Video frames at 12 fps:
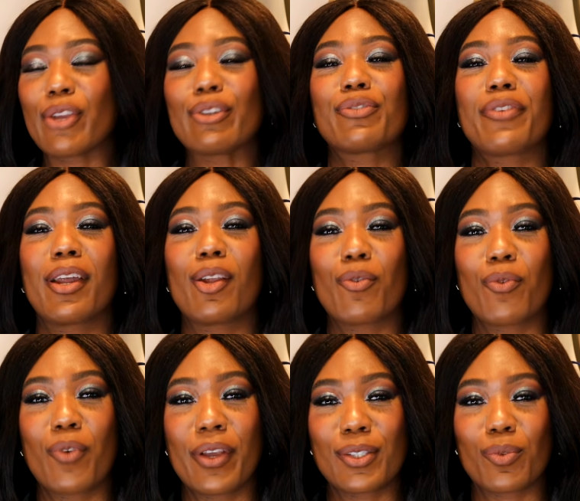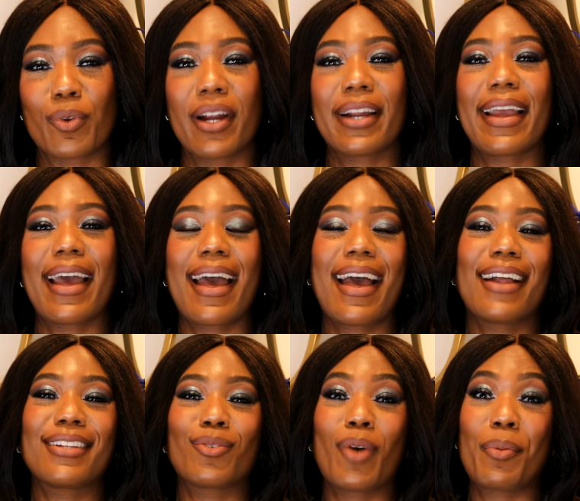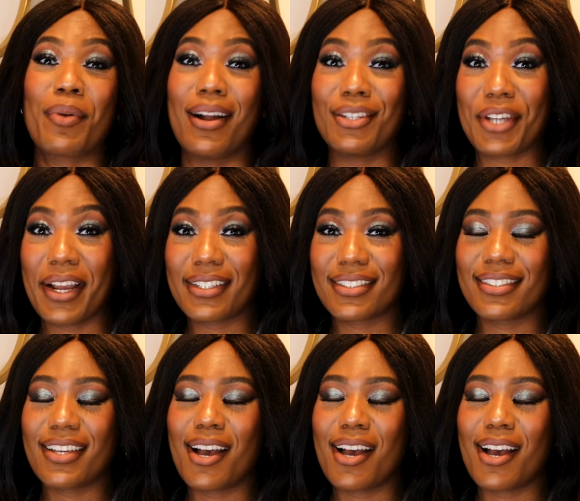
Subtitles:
huge fan of his work at Y Project.